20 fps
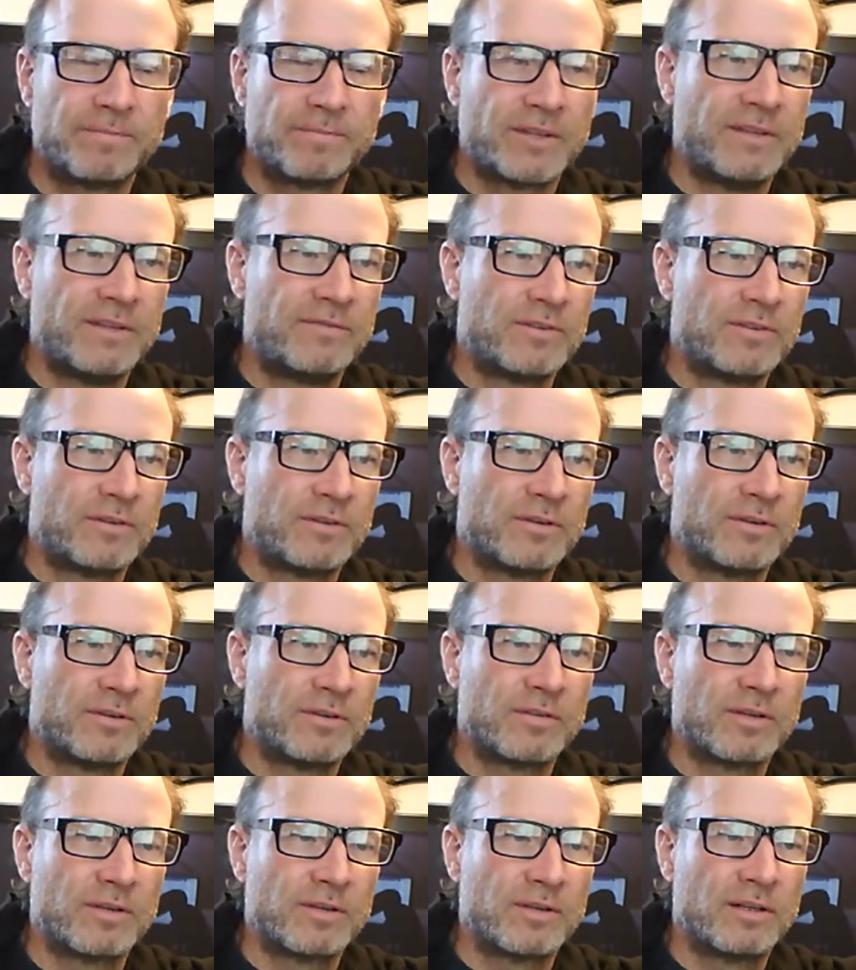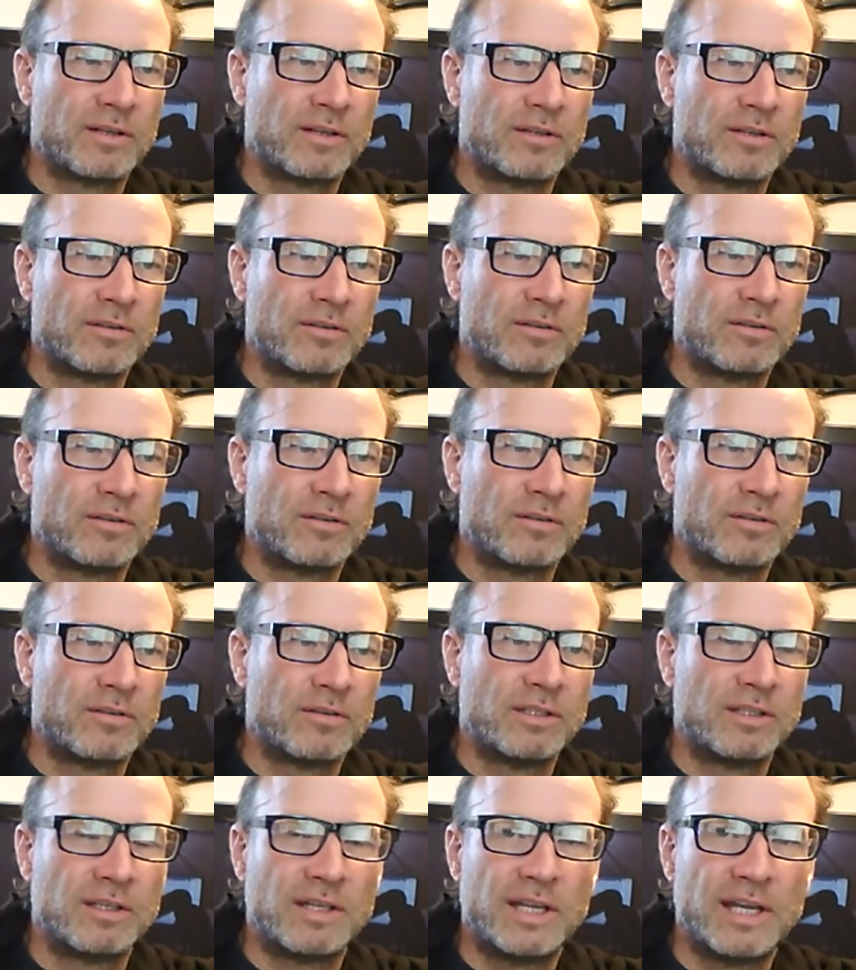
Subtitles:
if you're looking